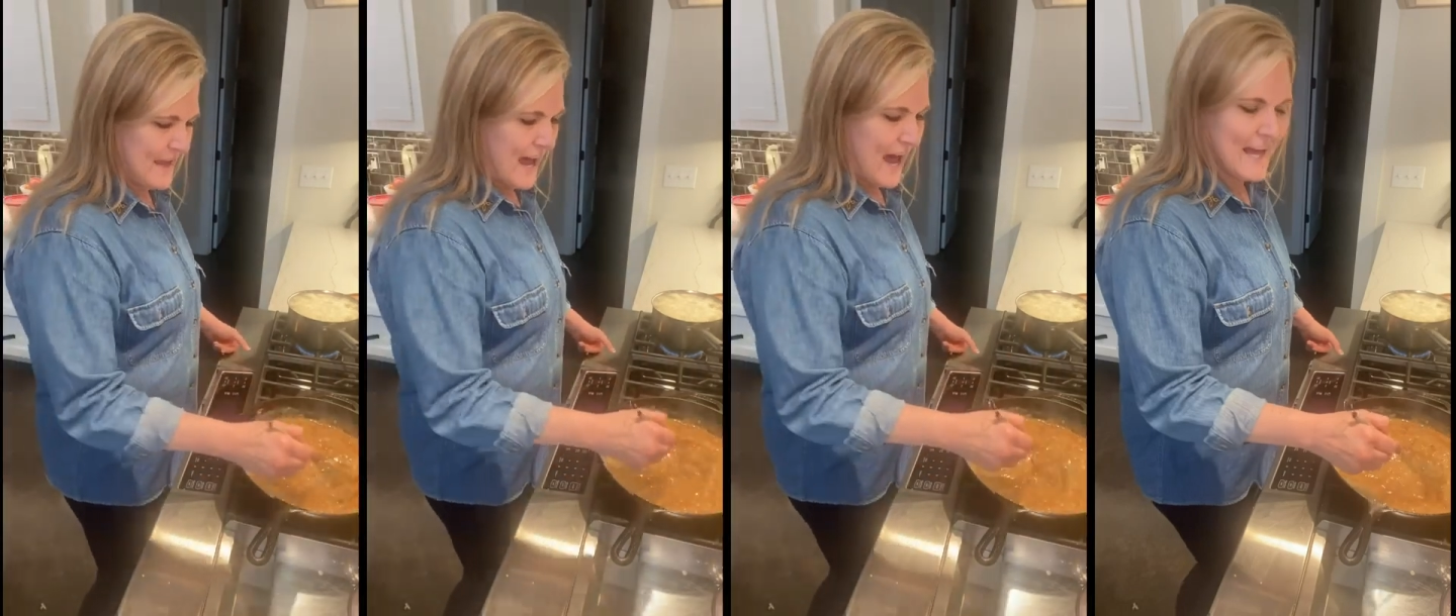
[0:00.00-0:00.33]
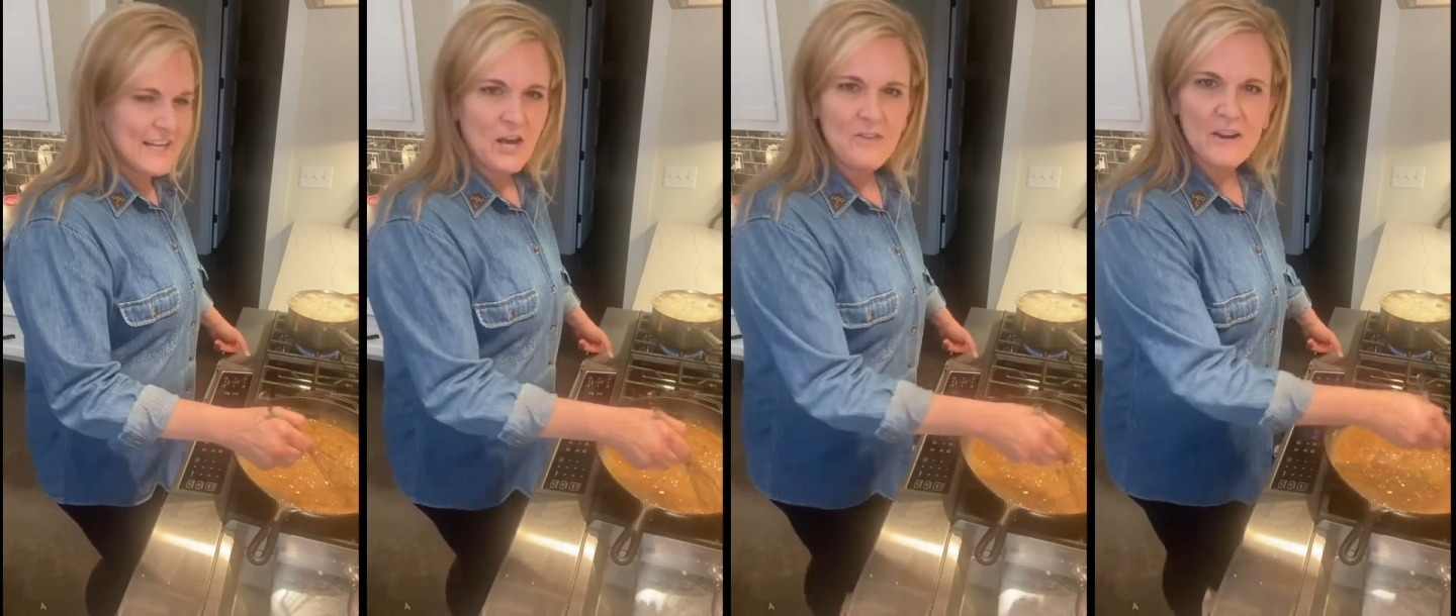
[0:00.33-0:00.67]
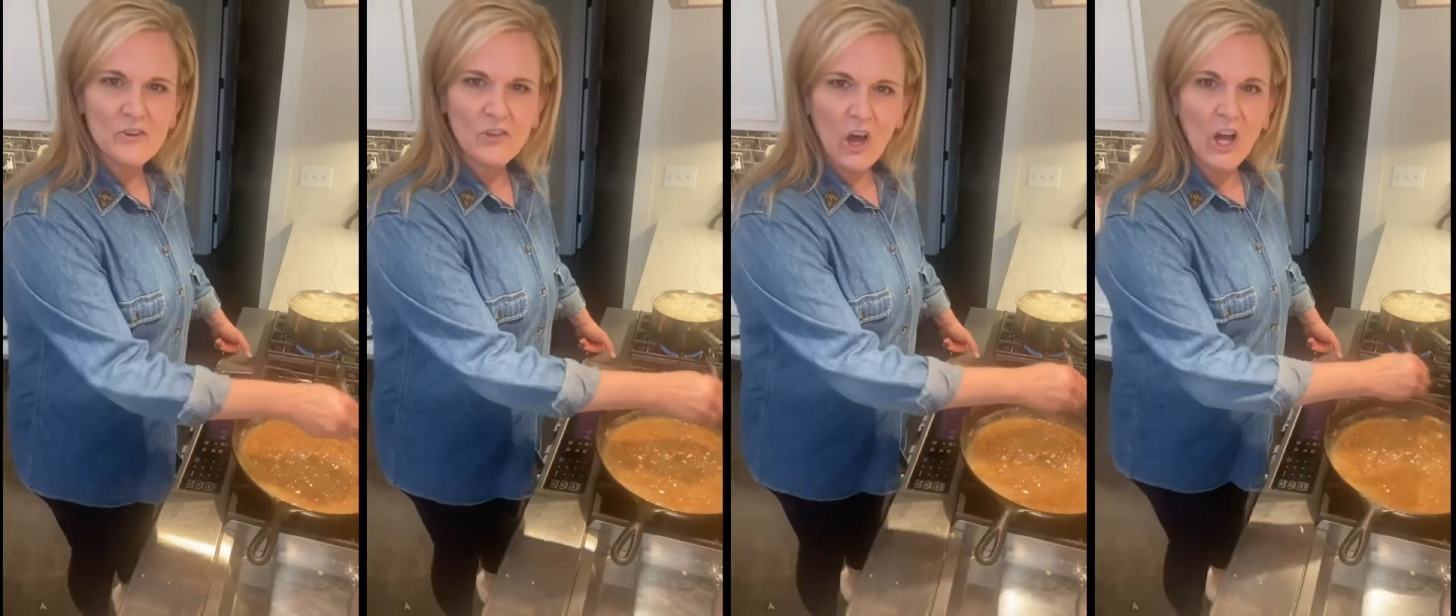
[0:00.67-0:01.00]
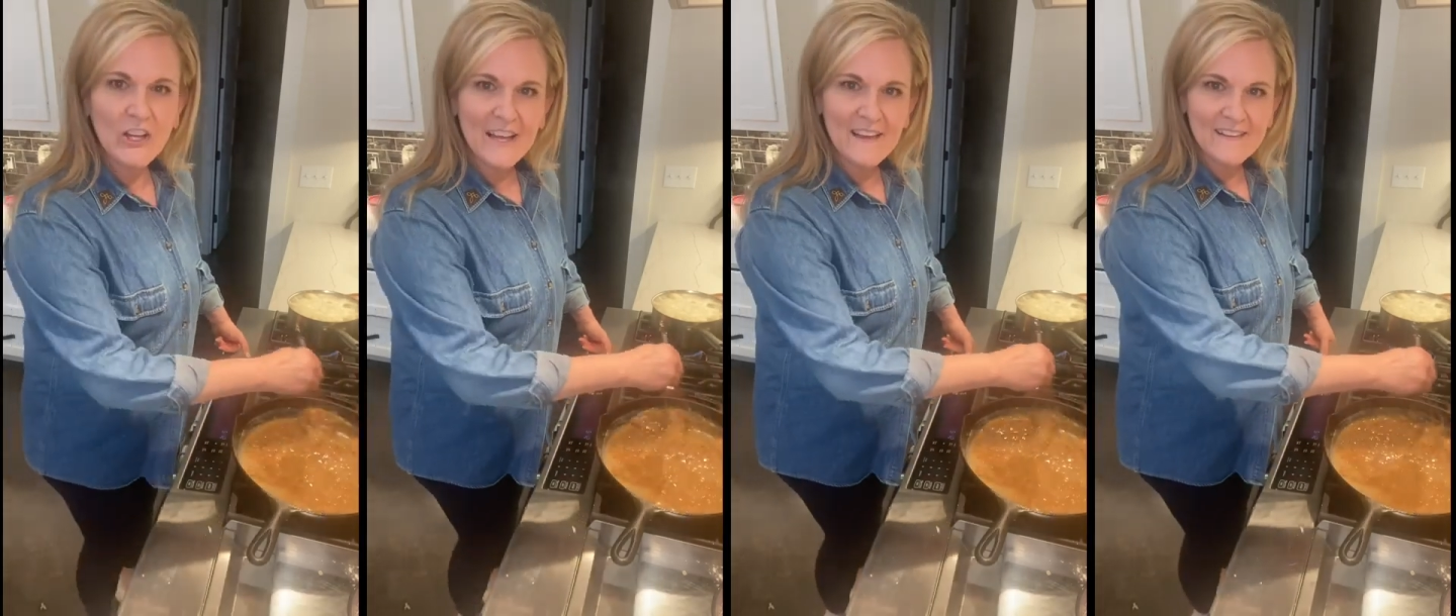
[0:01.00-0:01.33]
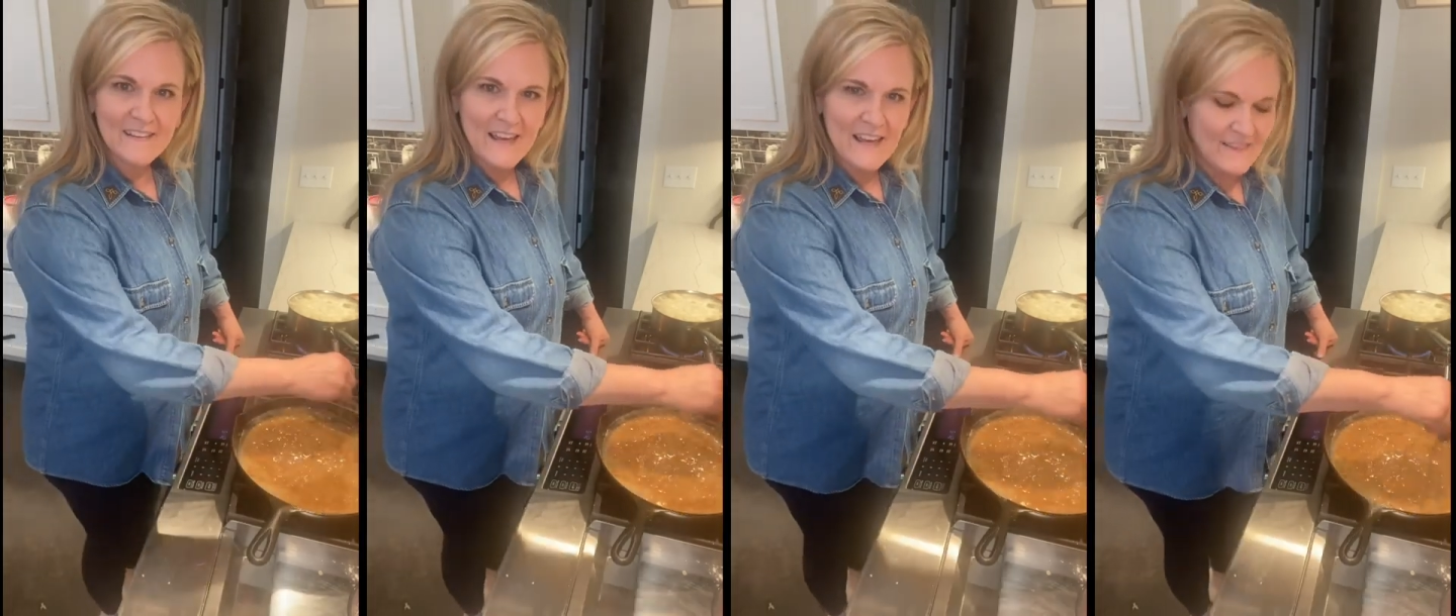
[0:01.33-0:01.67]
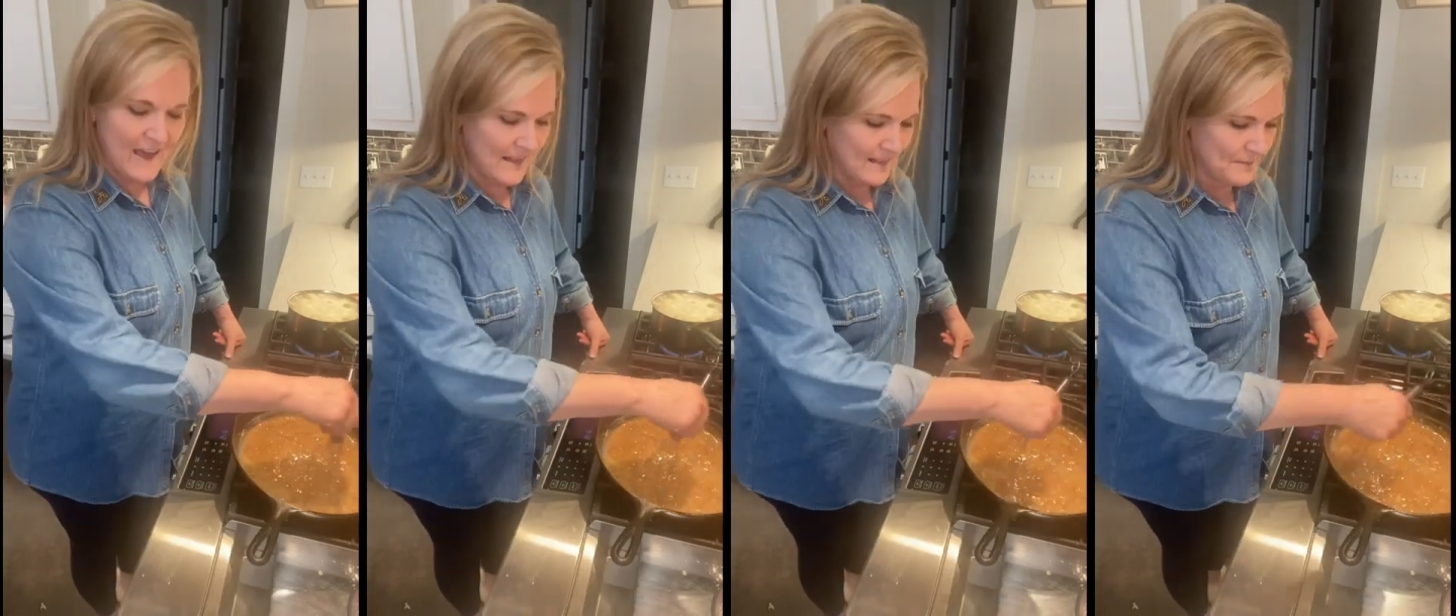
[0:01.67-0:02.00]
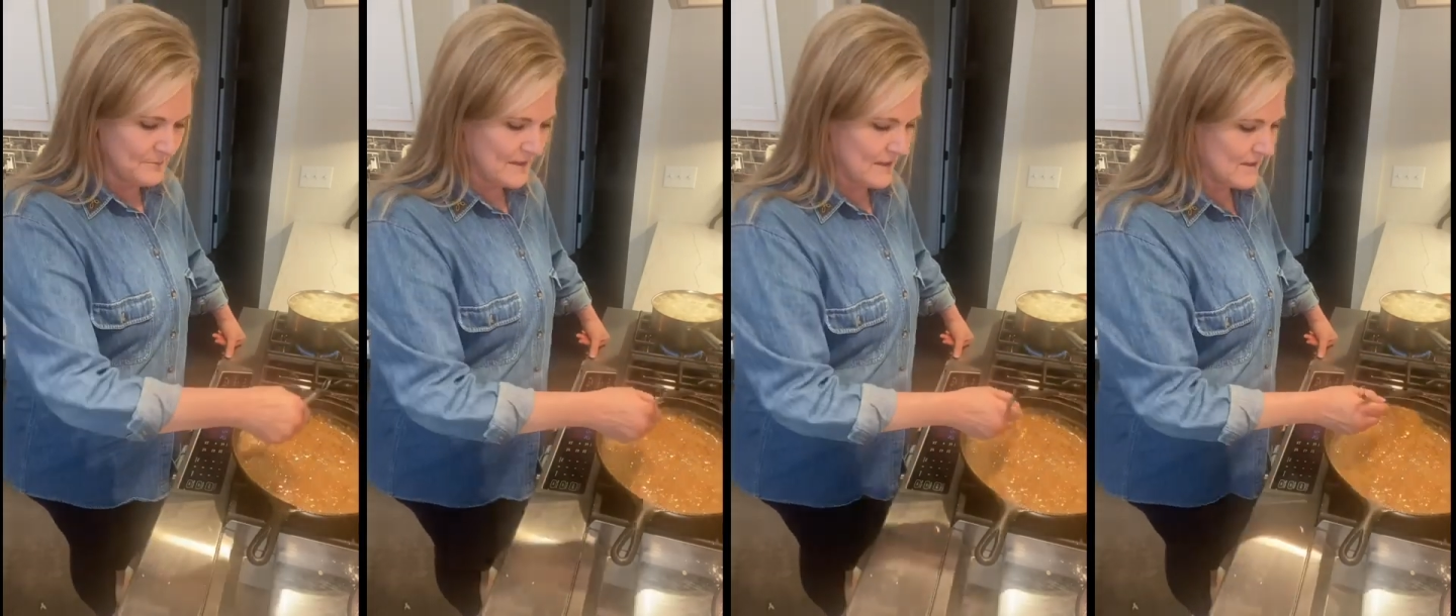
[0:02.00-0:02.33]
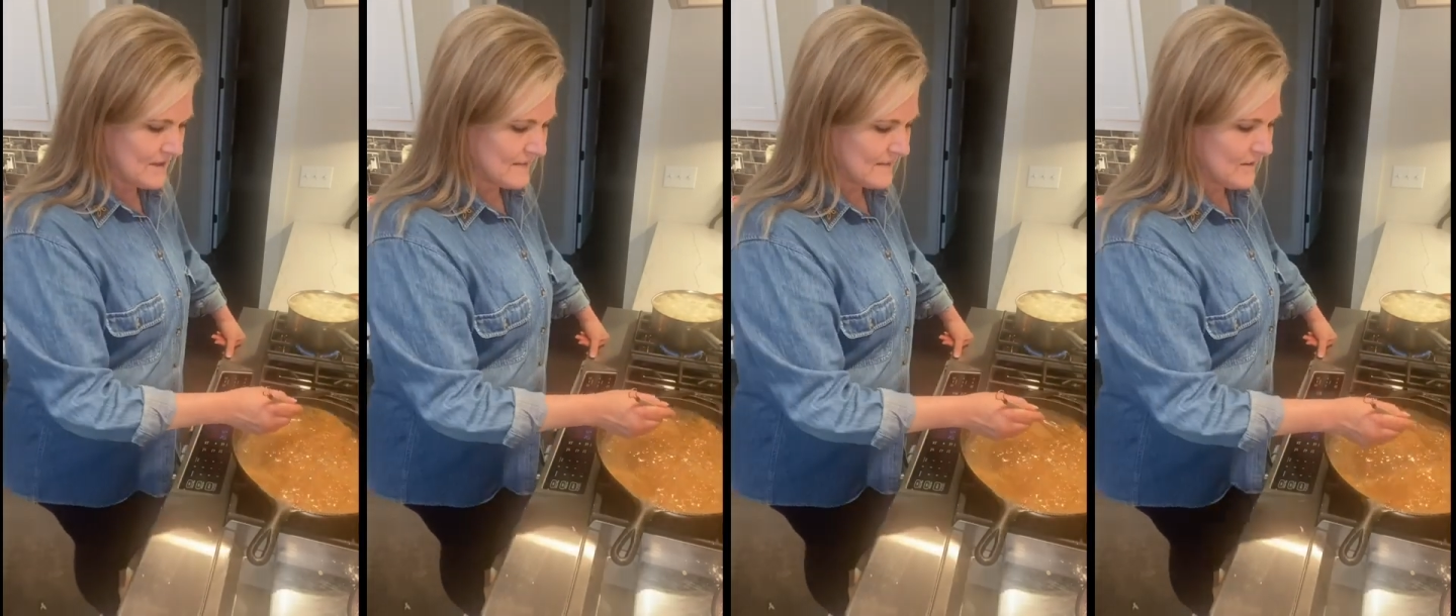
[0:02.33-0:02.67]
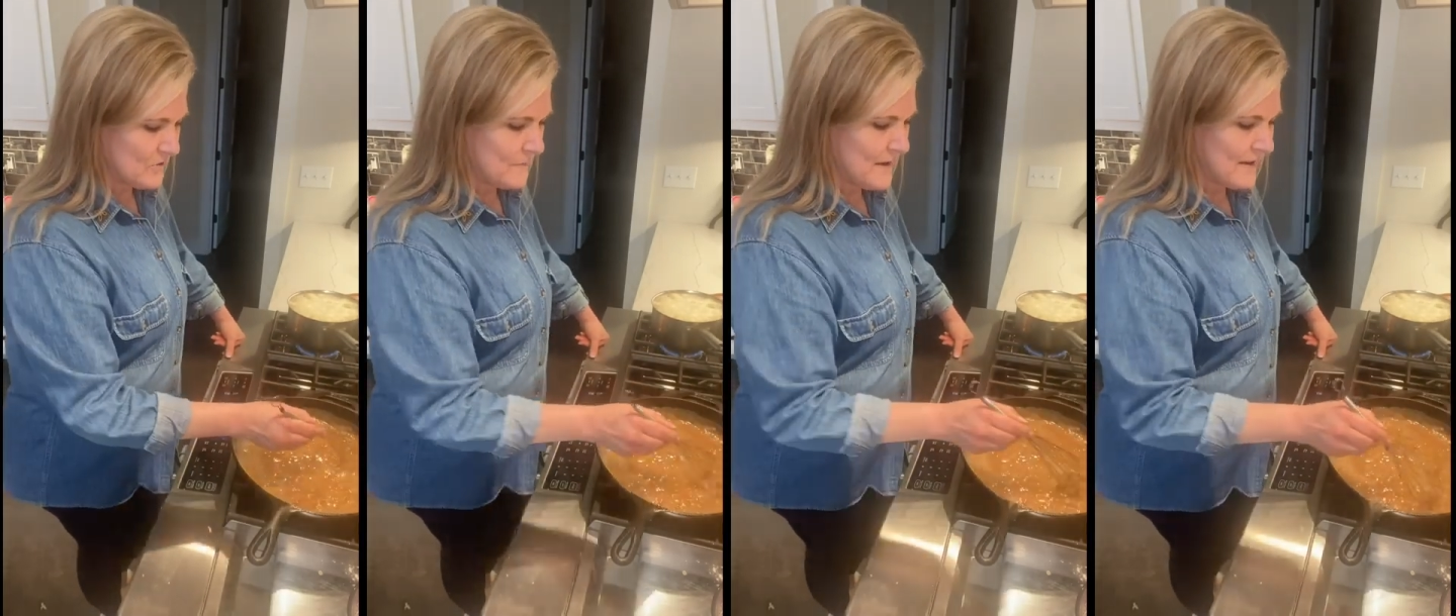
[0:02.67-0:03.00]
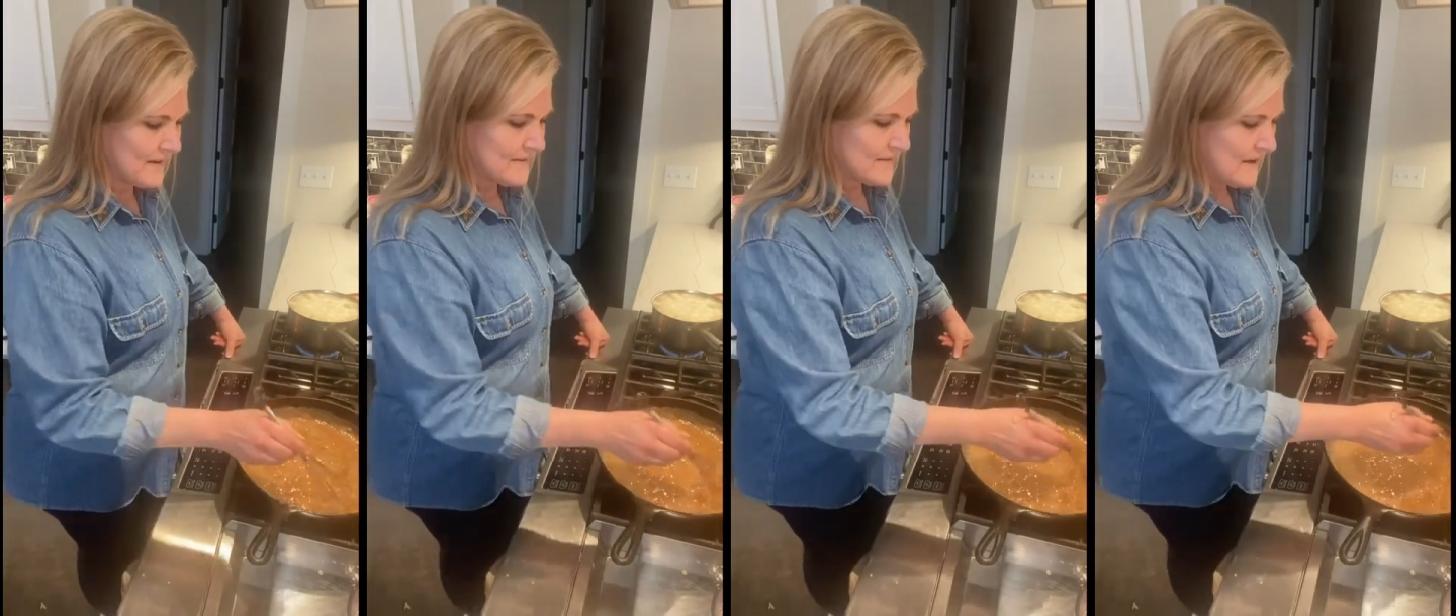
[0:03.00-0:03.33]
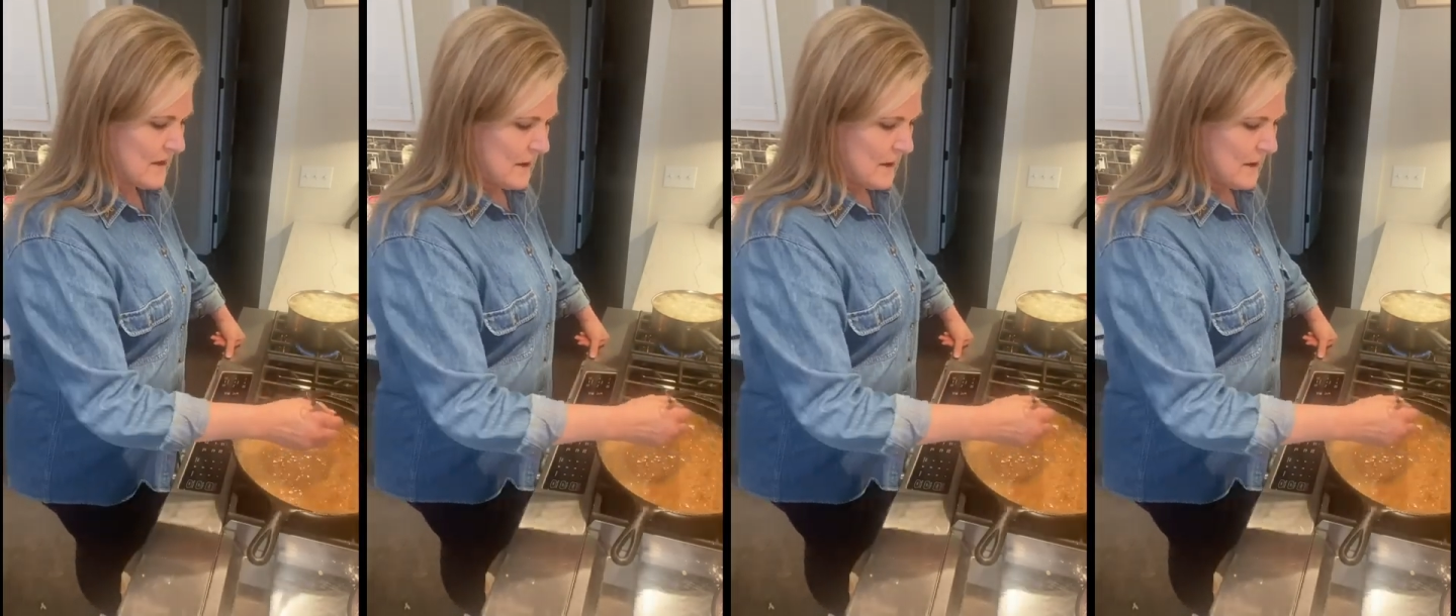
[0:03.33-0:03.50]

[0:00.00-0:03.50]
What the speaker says: I know there's onions in that Lipton onion soup mix,